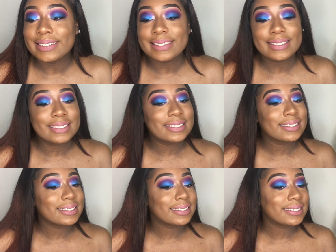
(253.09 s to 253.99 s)

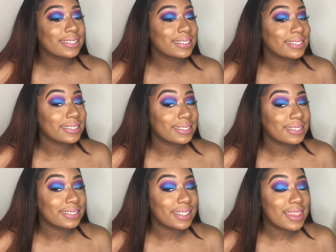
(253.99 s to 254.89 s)

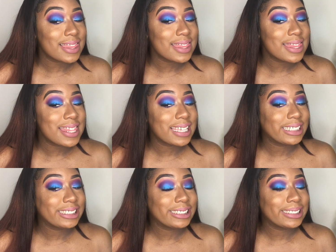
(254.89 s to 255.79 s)

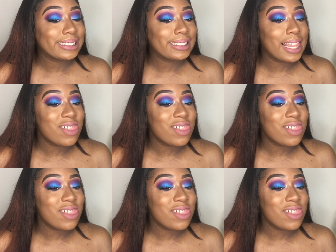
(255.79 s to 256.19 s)
[no speech]